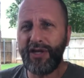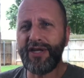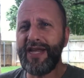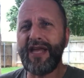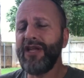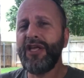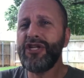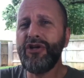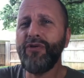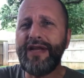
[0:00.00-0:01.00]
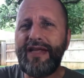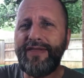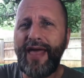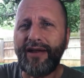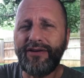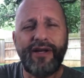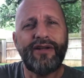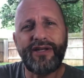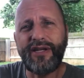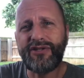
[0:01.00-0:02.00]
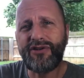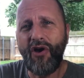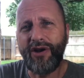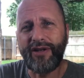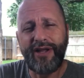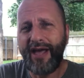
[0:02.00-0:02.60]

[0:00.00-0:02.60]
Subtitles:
Again, you don't need that to get started.